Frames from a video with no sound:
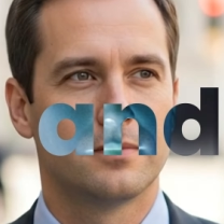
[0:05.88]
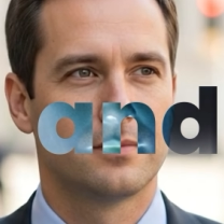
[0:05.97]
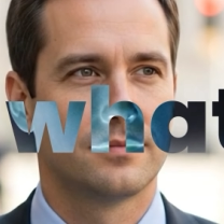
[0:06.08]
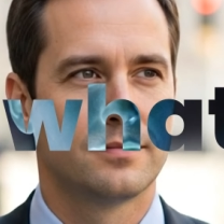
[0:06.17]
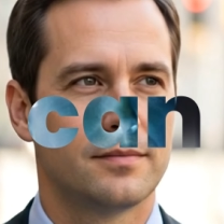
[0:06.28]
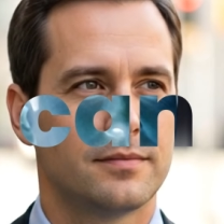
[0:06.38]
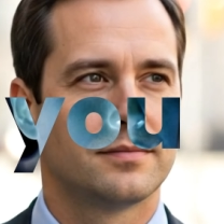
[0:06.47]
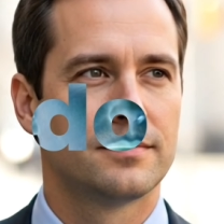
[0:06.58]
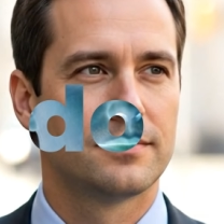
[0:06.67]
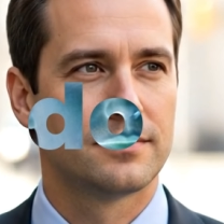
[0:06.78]
And what can you
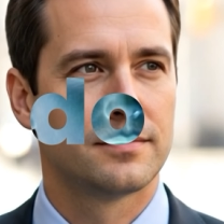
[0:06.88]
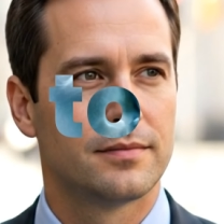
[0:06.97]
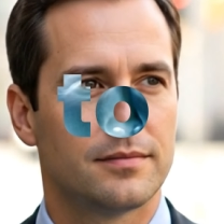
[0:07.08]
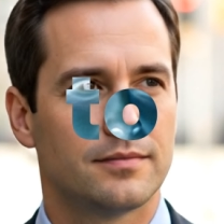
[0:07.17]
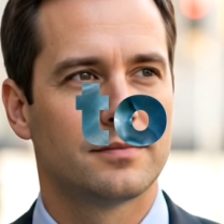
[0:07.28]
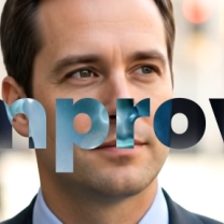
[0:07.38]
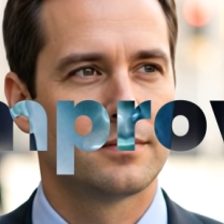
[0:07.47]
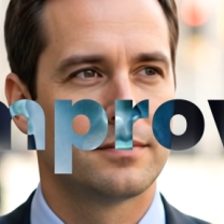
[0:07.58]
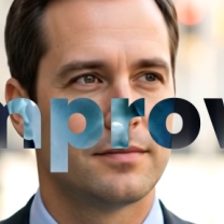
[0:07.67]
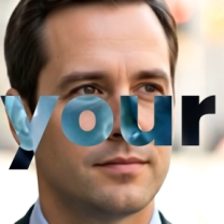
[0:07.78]
do to
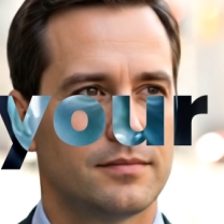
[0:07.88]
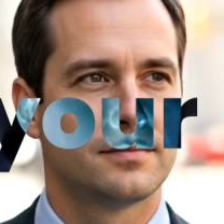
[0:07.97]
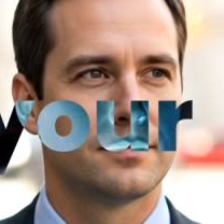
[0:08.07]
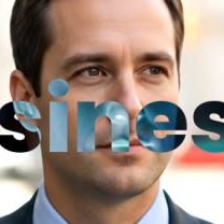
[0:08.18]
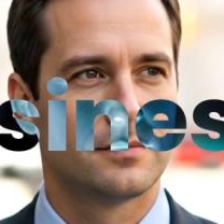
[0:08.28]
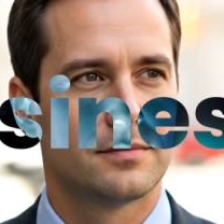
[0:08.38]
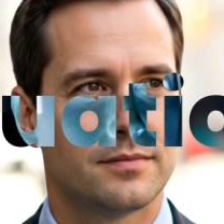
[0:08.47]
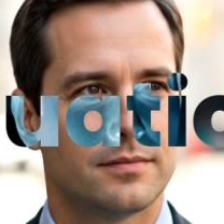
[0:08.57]
improve your business